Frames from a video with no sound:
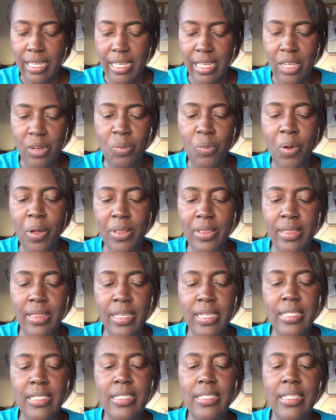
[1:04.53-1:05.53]
at what
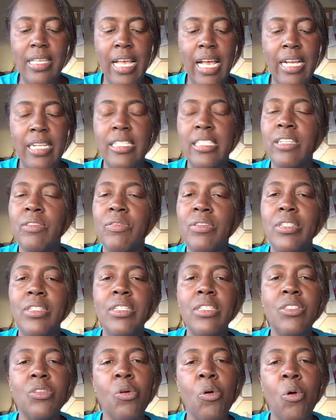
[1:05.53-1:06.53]
this activity
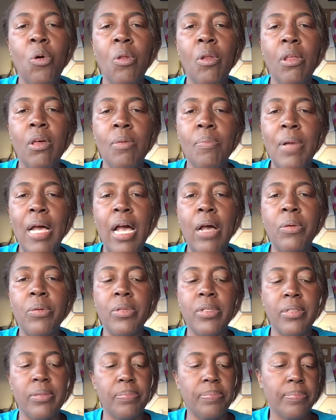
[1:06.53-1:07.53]
is all
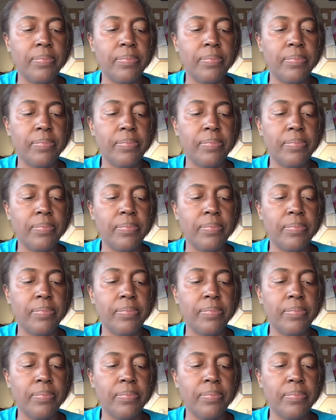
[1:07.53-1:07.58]
about.